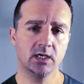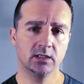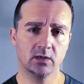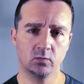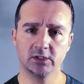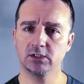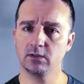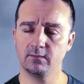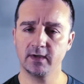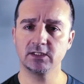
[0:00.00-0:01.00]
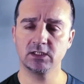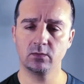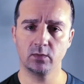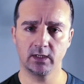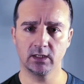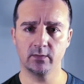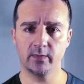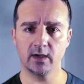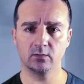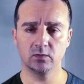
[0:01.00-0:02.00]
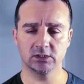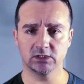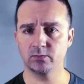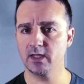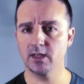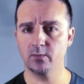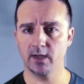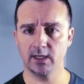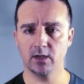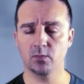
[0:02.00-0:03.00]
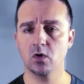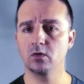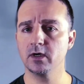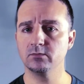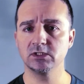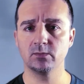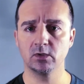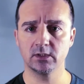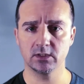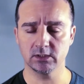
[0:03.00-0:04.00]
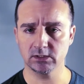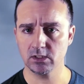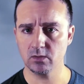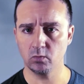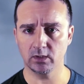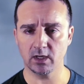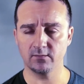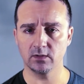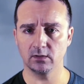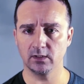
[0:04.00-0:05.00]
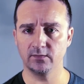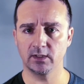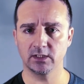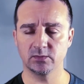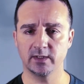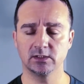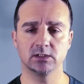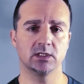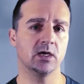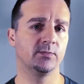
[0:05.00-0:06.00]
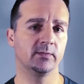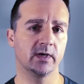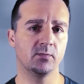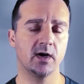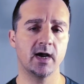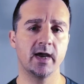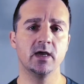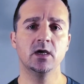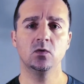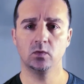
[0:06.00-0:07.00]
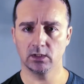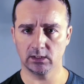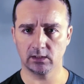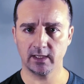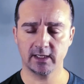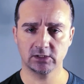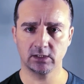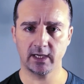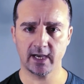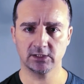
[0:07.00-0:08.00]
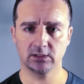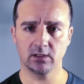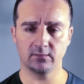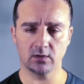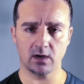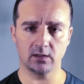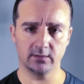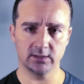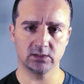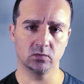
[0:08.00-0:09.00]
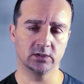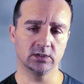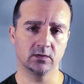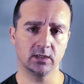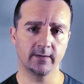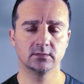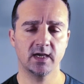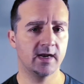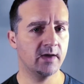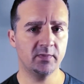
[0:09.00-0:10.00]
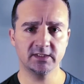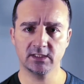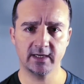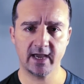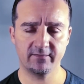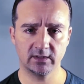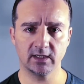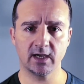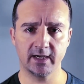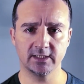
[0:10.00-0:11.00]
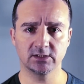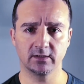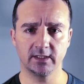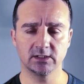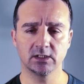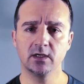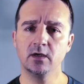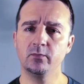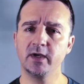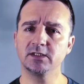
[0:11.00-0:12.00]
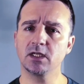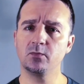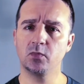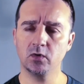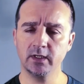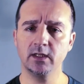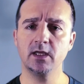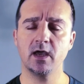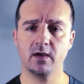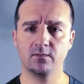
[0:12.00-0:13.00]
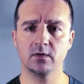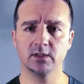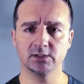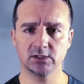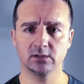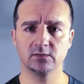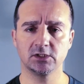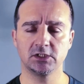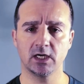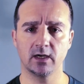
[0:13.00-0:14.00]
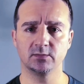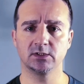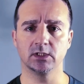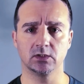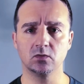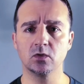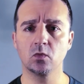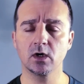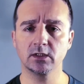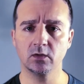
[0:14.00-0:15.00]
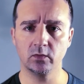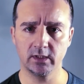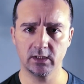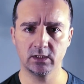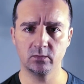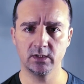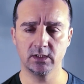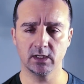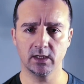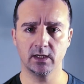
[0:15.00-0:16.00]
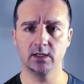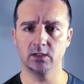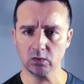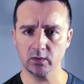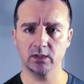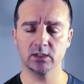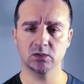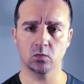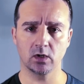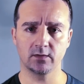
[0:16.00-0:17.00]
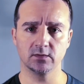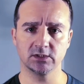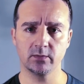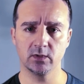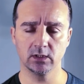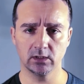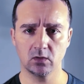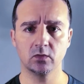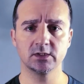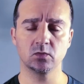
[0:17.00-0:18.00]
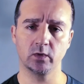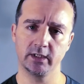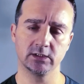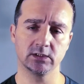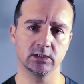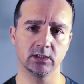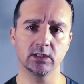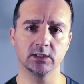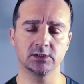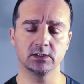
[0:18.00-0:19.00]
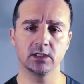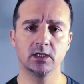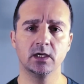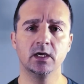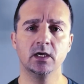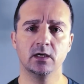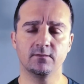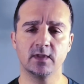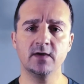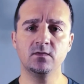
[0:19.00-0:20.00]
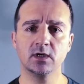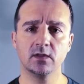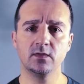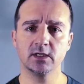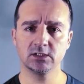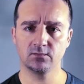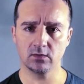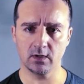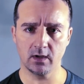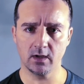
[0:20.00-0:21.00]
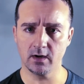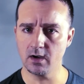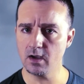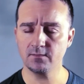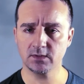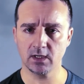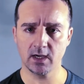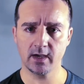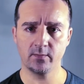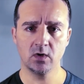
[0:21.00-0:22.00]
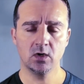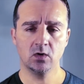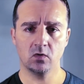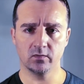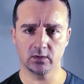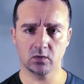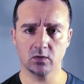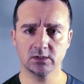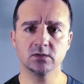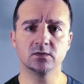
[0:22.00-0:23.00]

then we should invest in bringing them out. We should spend the money. A program similar to the CERB would cover their living expenses and help them get by with a little extra cash to cover all of this tuition thing. And not based on having the highest grades, based on putting the effort in service jobs to do the work that we need to be done and doing this work for some of the lowest wages in the country. If they've done this for enough time over the course of